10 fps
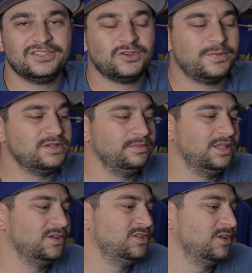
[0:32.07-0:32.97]
the description
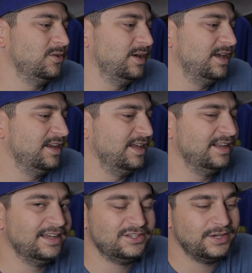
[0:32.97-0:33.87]
below, so go ahead
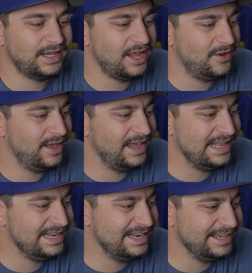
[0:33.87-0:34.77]
and check it out.
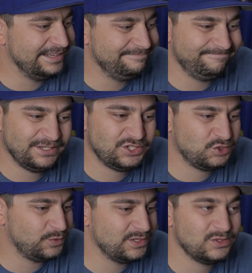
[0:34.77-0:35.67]
And let's
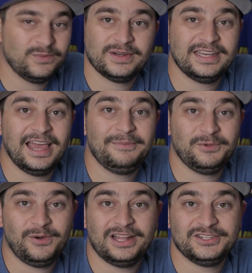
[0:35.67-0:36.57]
just waste no more time
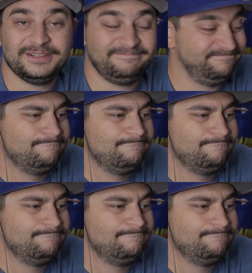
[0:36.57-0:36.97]
and watch it.